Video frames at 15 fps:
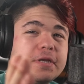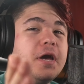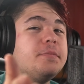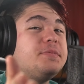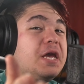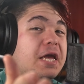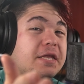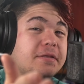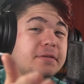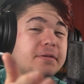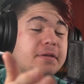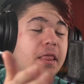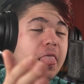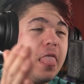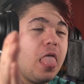to update,
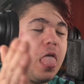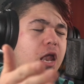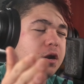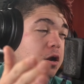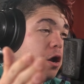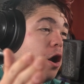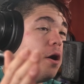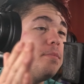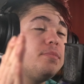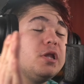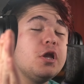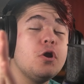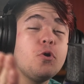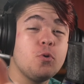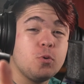uh,
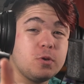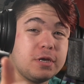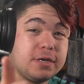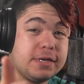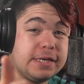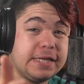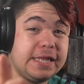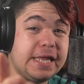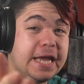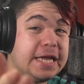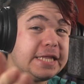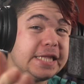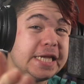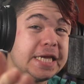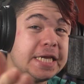upload
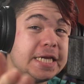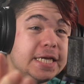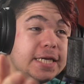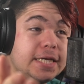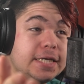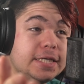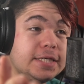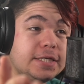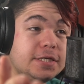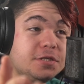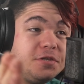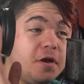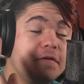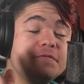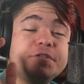lately.
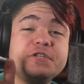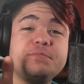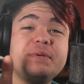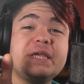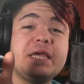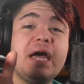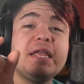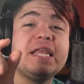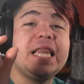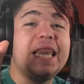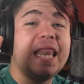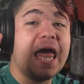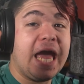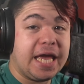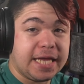So I've just been kind of
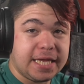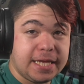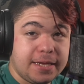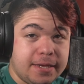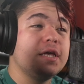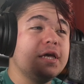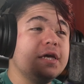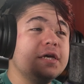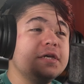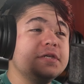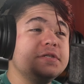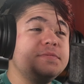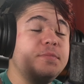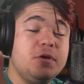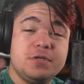lacking,
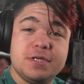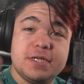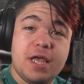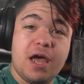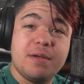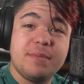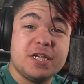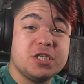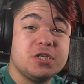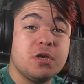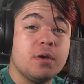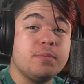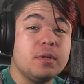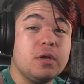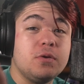because most of the time I just
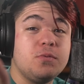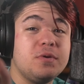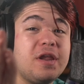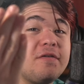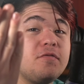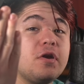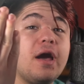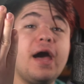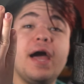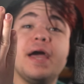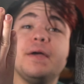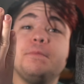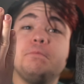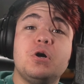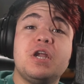upload whenever
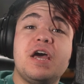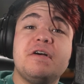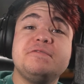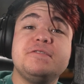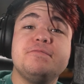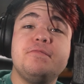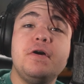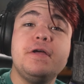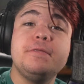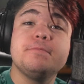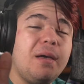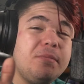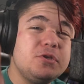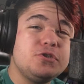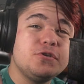I want to have some fun.
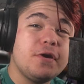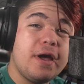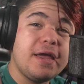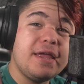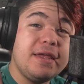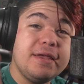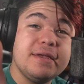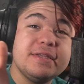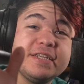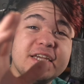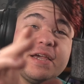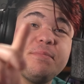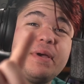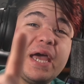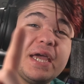I'm going to try to
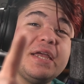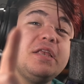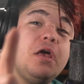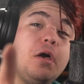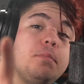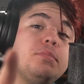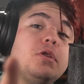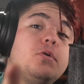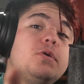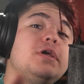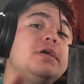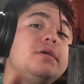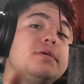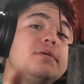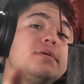get back into
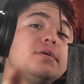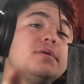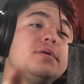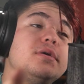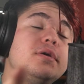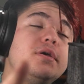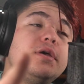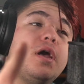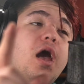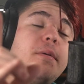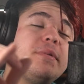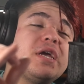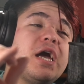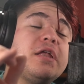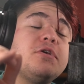uploading.
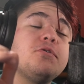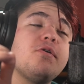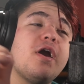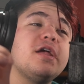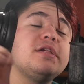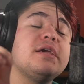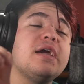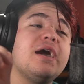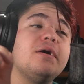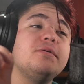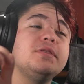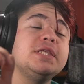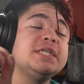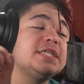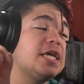I've been kind of grinding
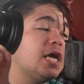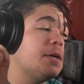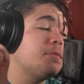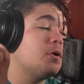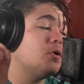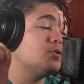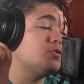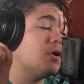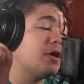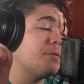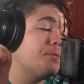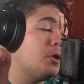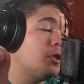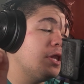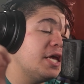out this game called
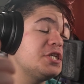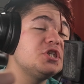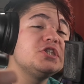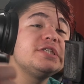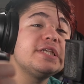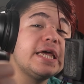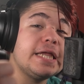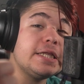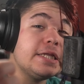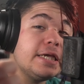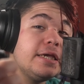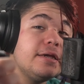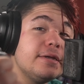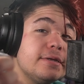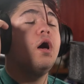Dragon Ball Legends
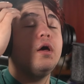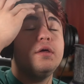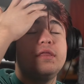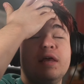lately. Uh,